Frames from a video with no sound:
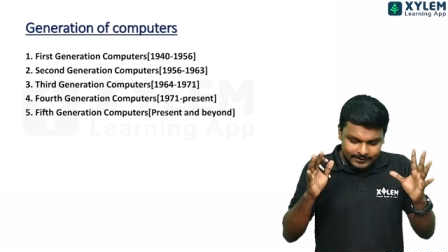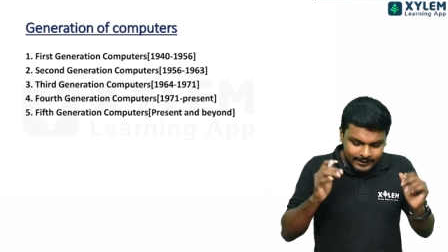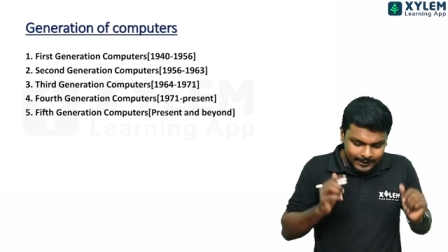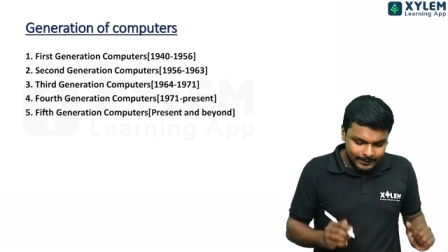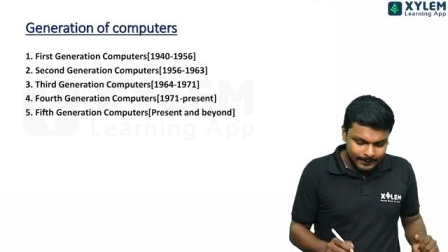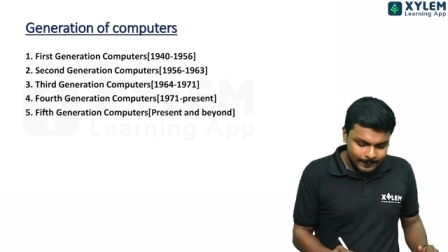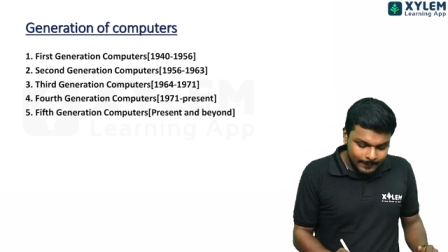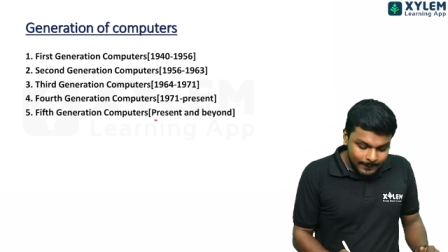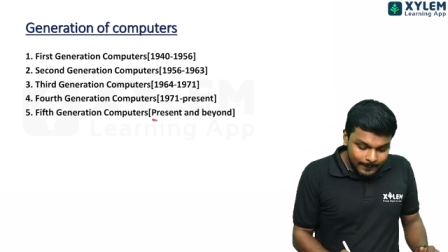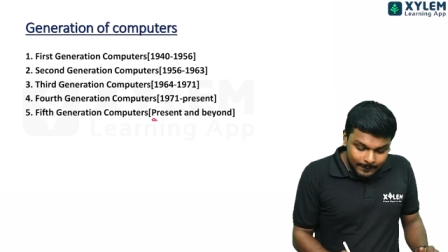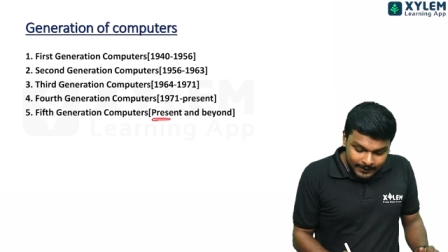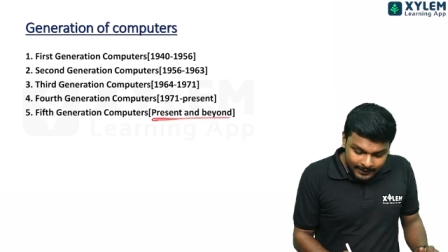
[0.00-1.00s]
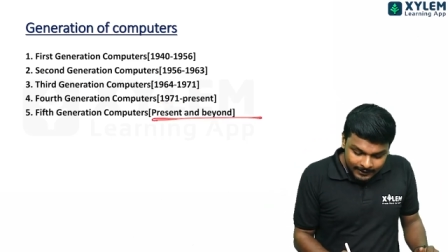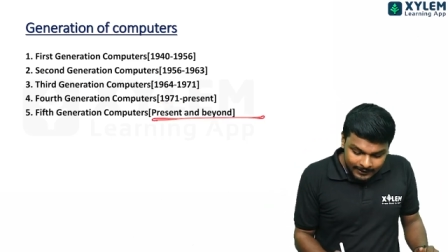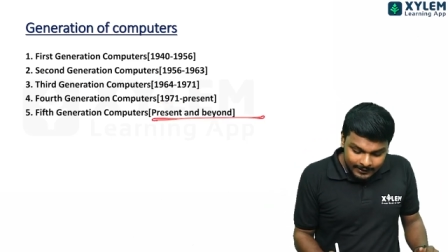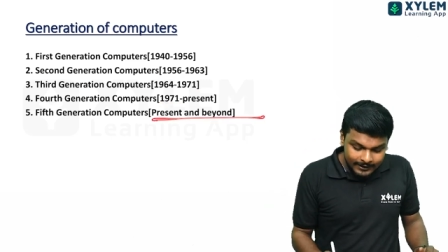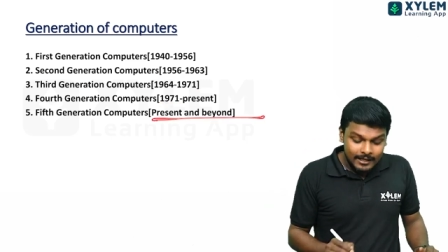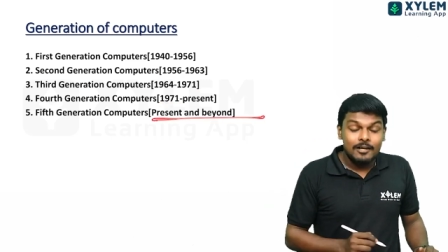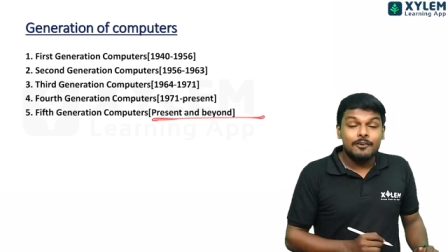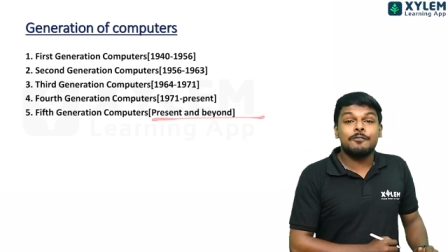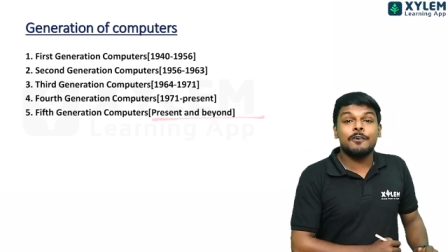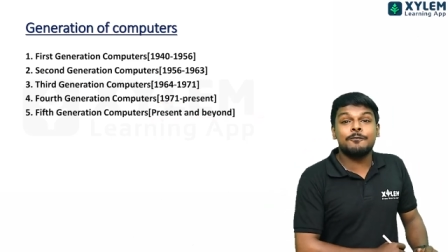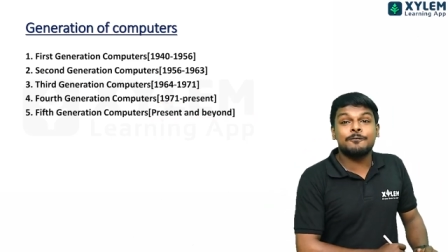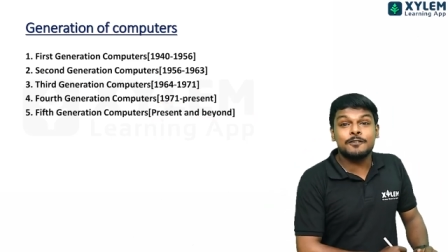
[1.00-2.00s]
Then ini
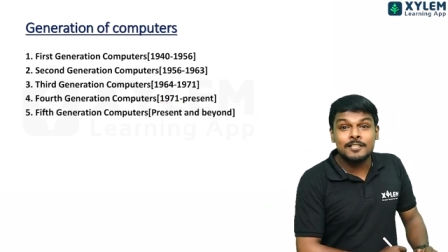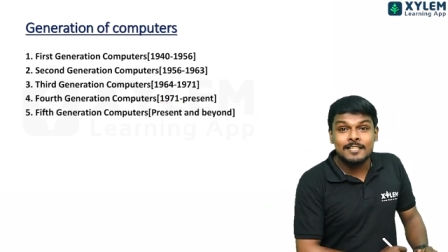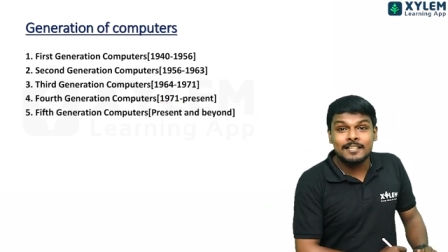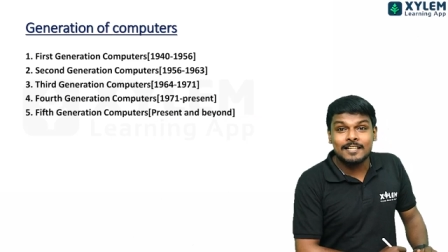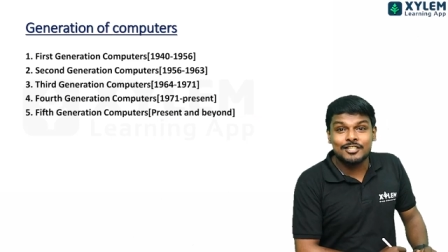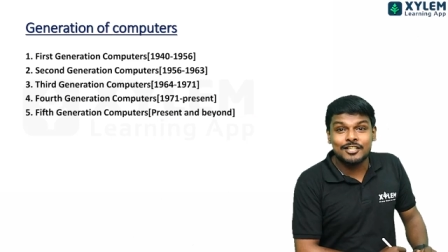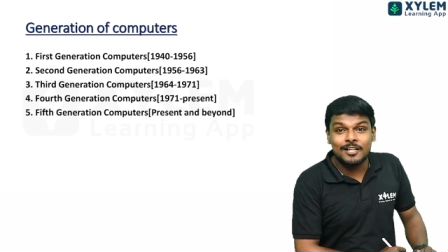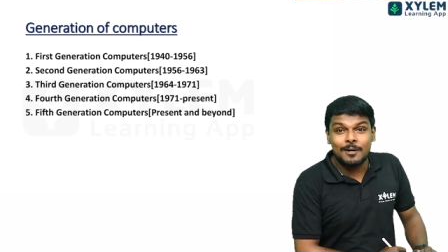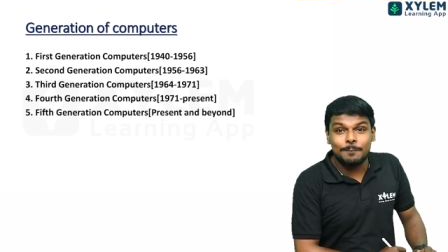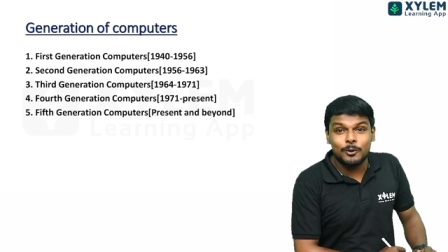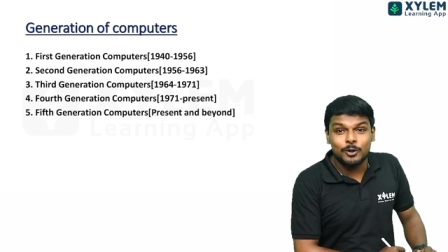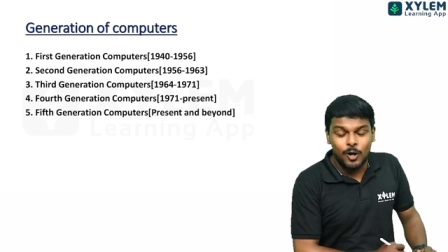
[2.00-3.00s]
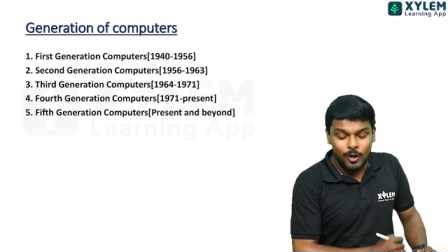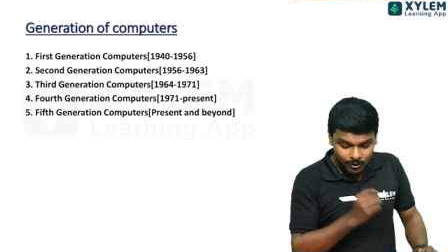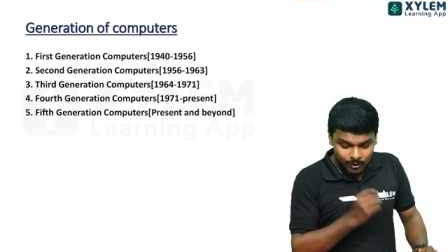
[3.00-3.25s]
fifth generation computer